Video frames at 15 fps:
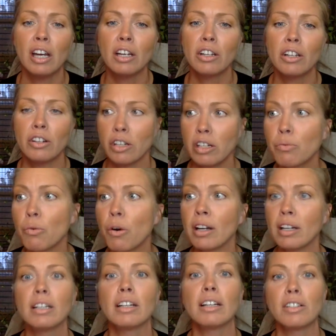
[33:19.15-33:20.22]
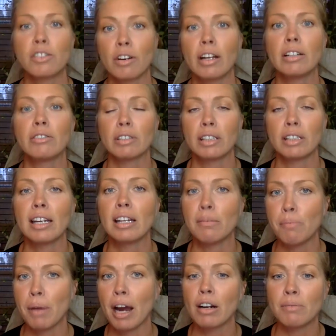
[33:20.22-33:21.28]
You're just wanting to get trained really in
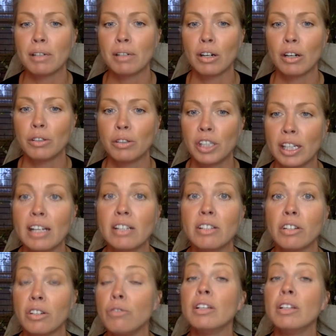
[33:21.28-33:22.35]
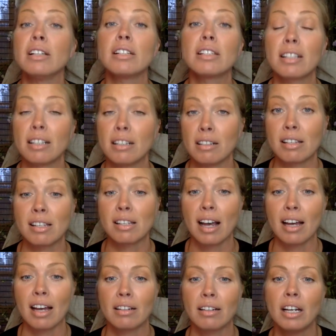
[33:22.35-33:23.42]
empowerment coaching as a unique skill set.
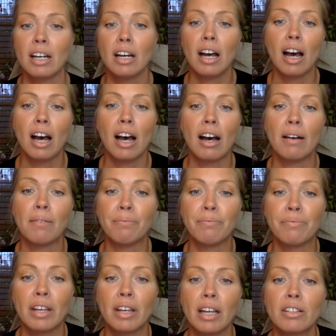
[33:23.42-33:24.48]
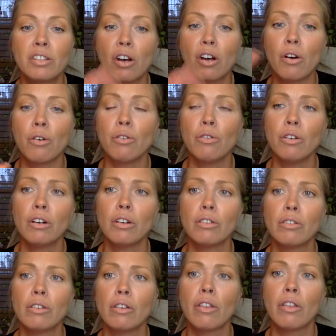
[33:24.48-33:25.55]
So
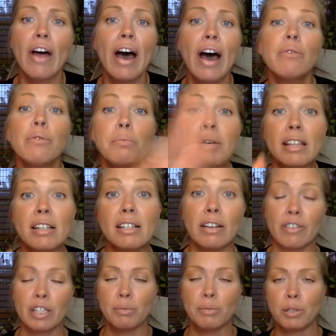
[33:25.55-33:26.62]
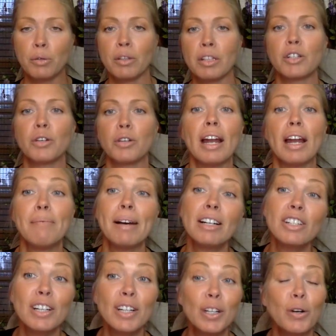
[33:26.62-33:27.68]
that would be the difference between the two. And I'm
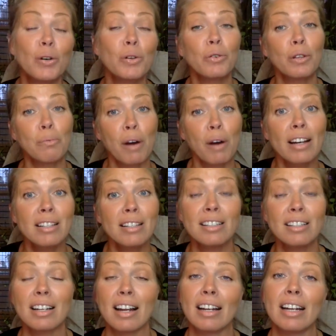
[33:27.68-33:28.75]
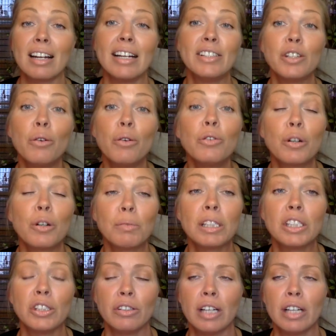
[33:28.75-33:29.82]
actually going to go through the pricing tonight, and I don't normally
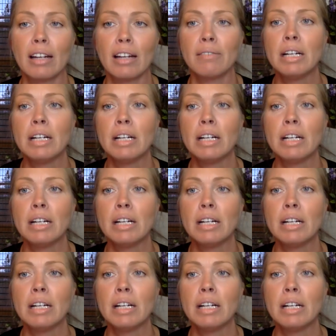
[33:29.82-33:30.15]
do that.